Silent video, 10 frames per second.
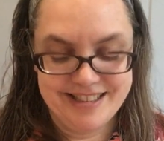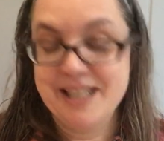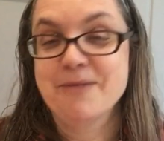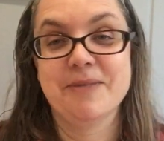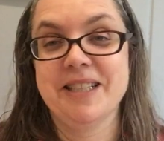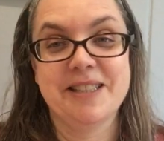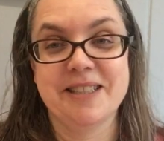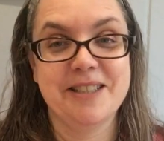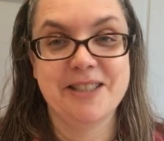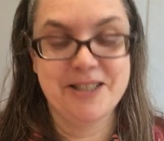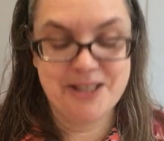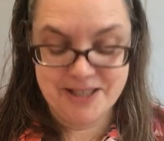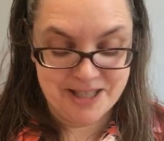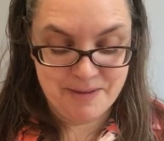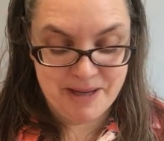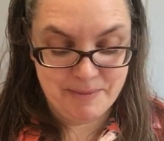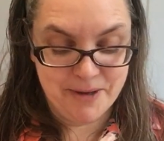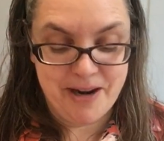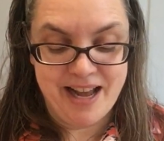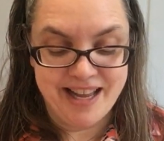and I'm it's she's gonna make me
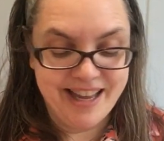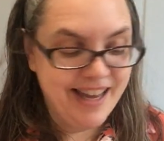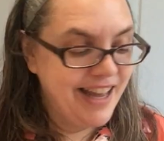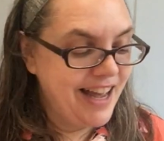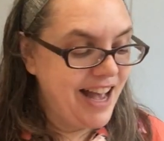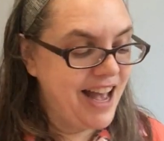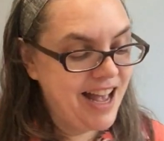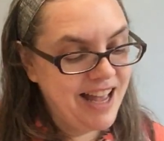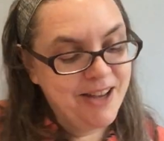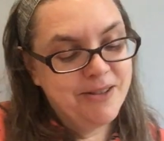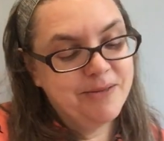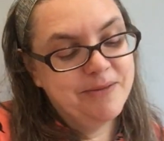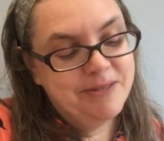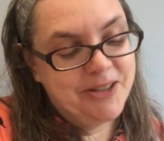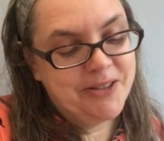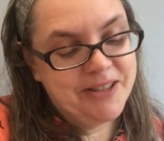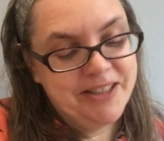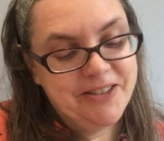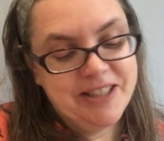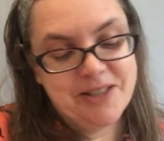cry. I uh,
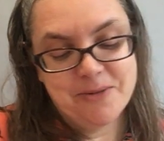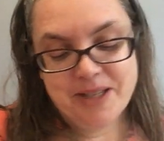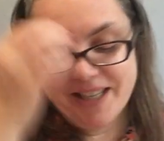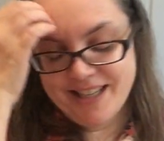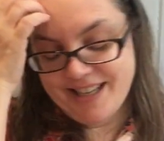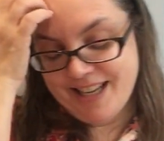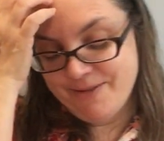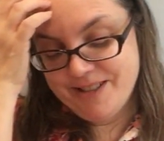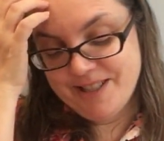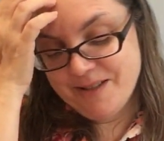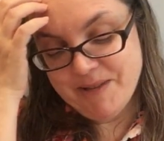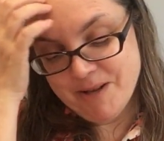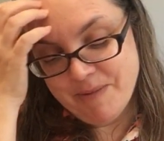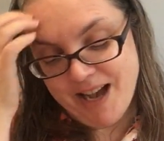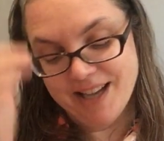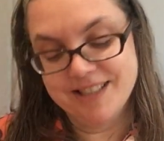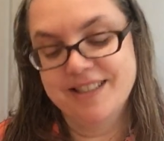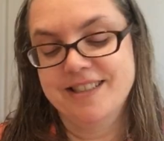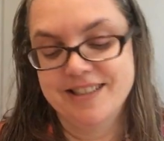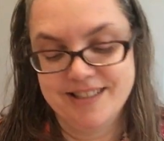earlier this week I went to the
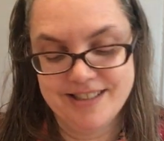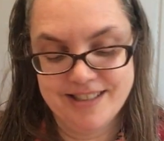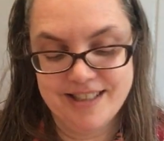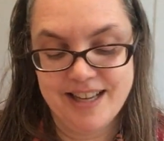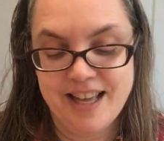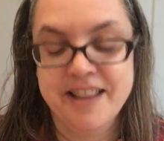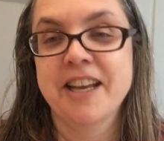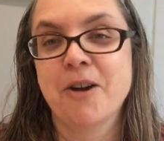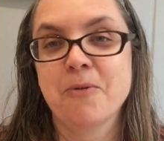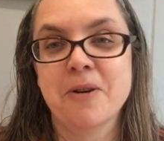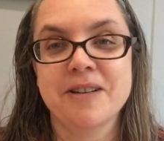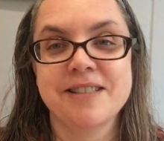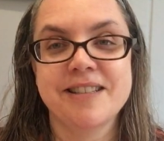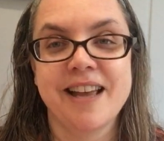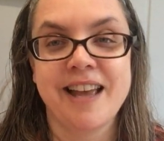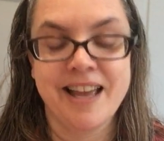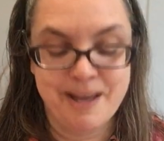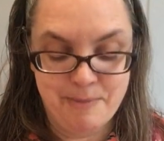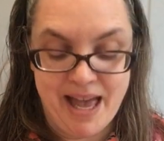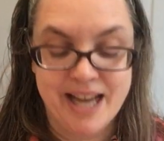mailbox, and there was
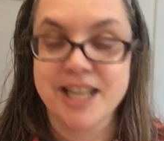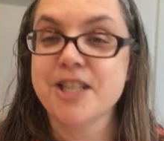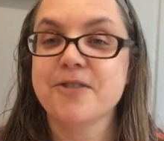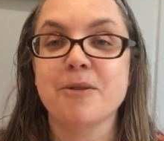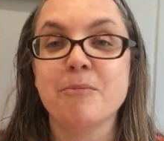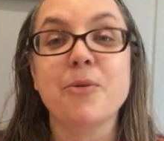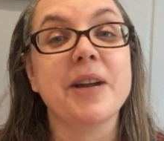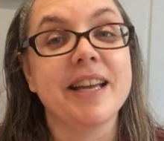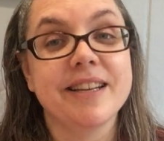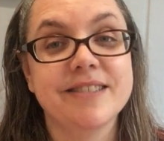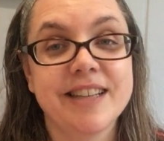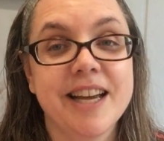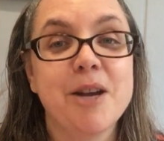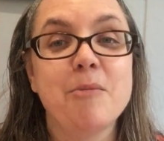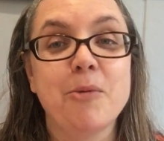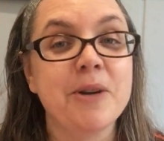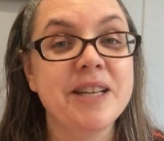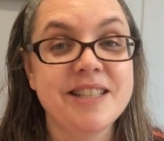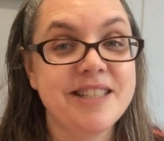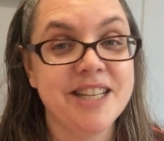a package from Bree,
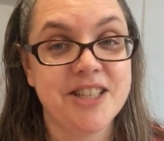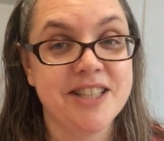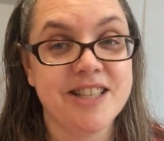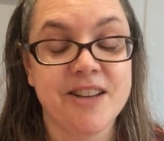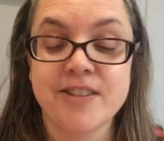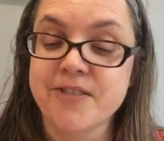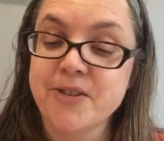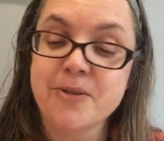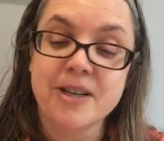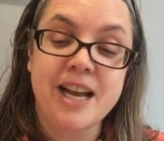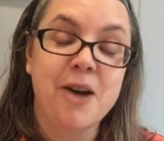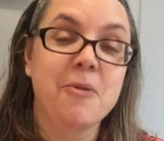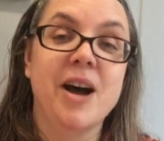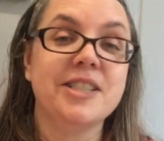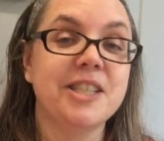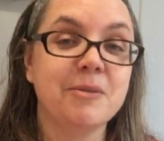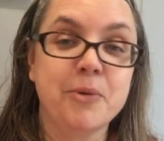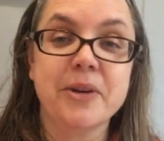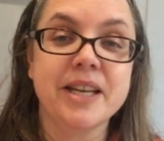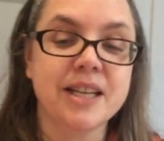Bree Stitch and Stuff. If you are not watching
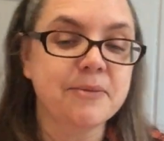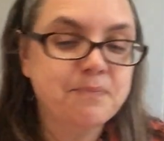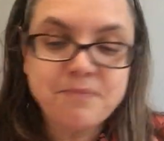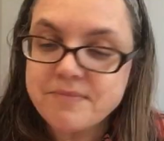Bree,